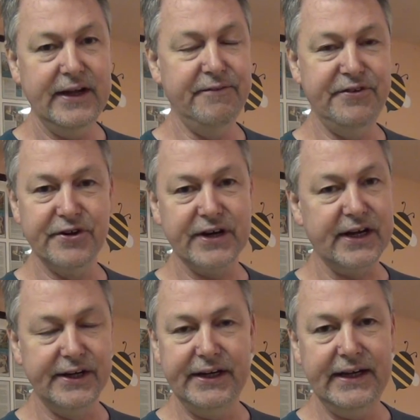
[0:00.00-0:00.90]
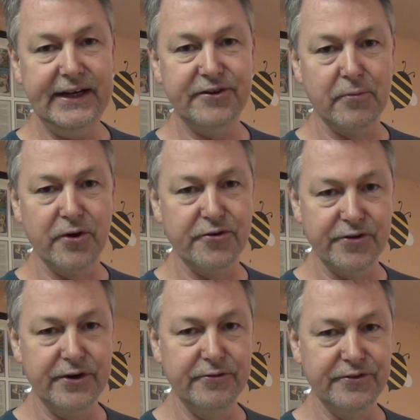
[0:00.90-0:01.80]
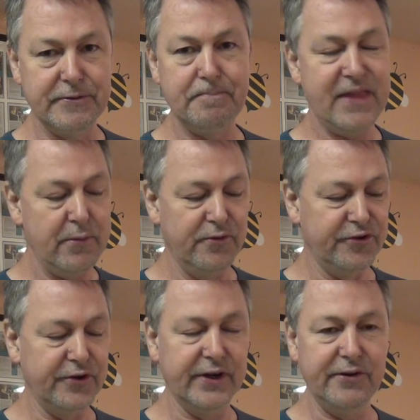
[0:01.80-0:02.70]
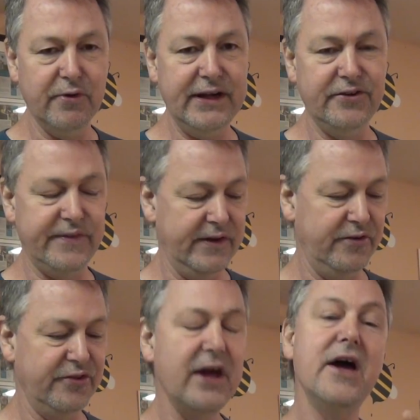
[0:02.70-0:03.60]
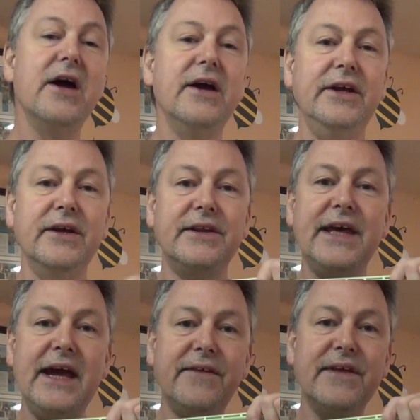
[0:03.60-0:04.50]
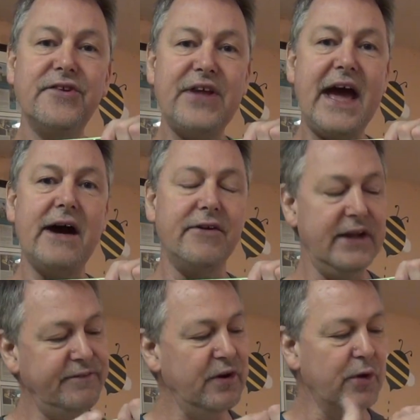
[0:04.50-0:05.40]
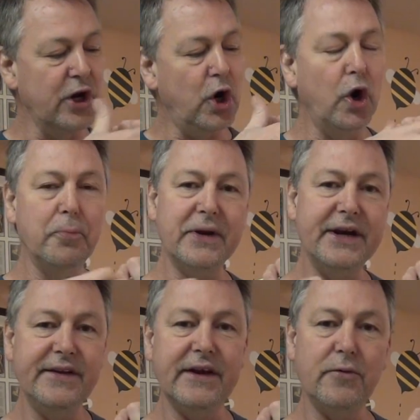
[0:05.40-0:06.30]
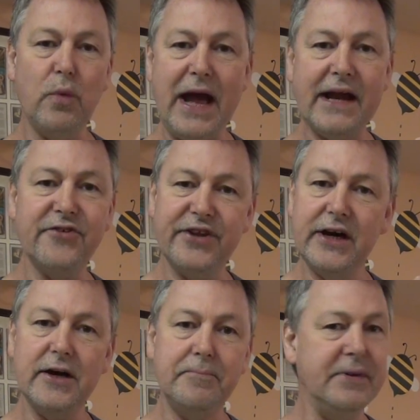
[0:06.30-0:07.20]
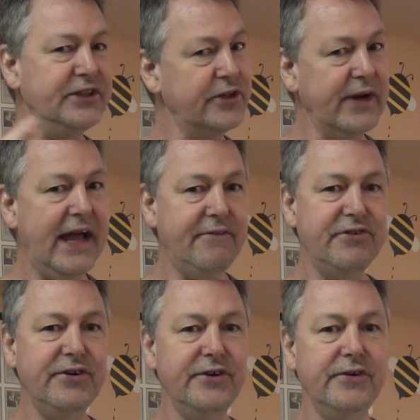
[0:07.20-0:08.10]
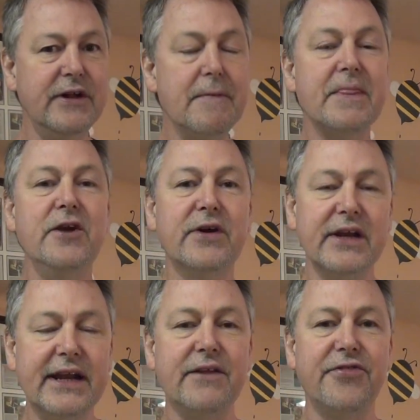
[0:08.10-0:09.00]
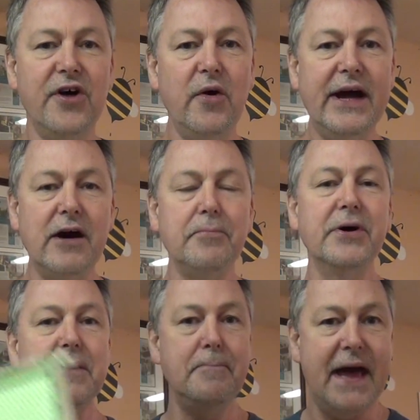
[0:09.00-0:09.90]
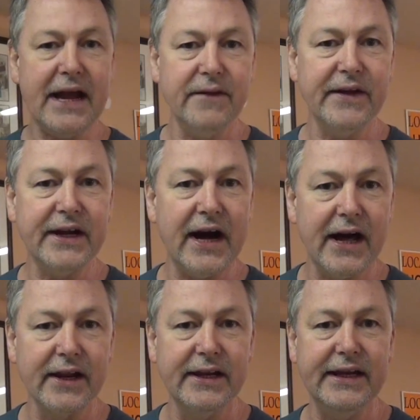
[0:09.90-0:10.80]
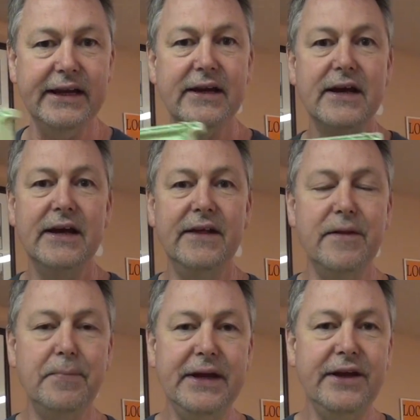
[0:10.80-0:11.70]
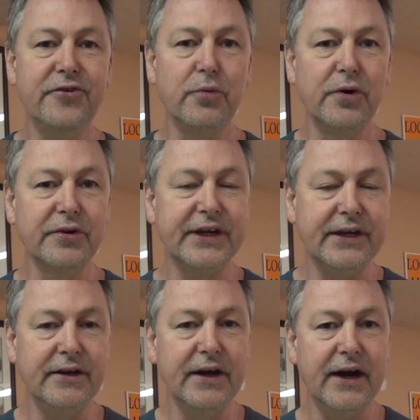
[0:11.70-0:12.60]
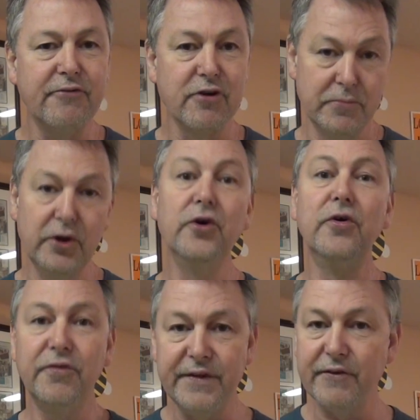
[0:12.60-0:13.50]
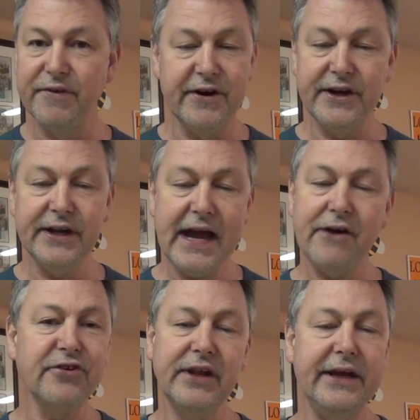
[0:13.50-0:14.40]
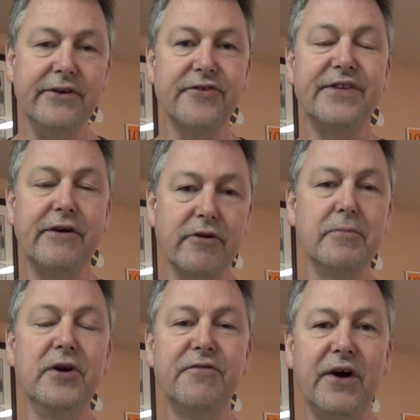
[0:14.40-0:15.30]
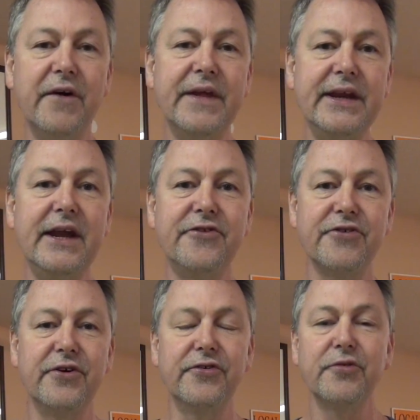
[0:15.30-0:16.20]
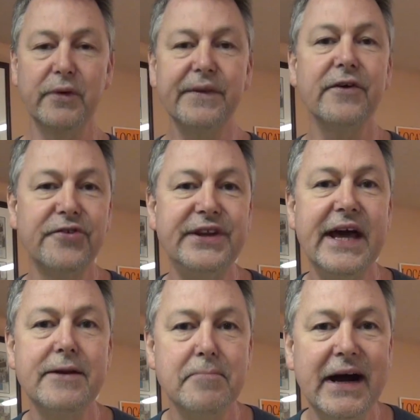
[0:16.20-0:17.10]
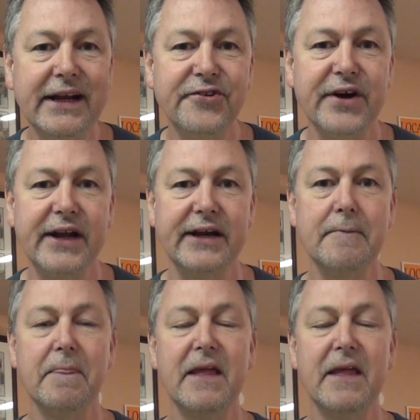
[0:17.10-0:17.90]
If your colony needs more drones, they will certainly raise those. You take this out if you want to open the wax up, but you don't have to. You can let it thaw out, put it back in the colony, and the bees will uh, remove, they're very good house cleaners, they'll remove all the dead drones with those dead mites on it.